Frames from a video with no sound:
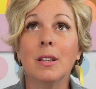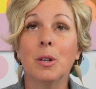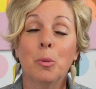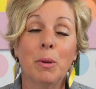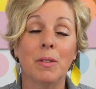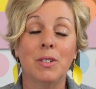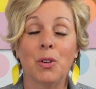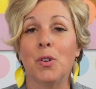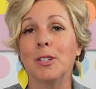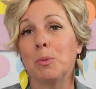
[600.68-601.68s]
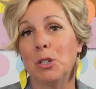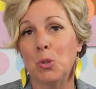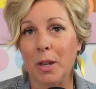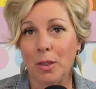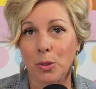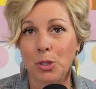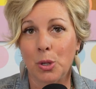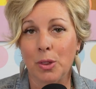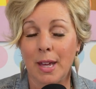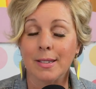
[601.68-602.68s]
a little bit of difference between those
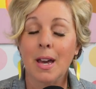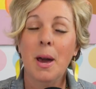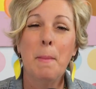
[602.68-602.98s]
two things,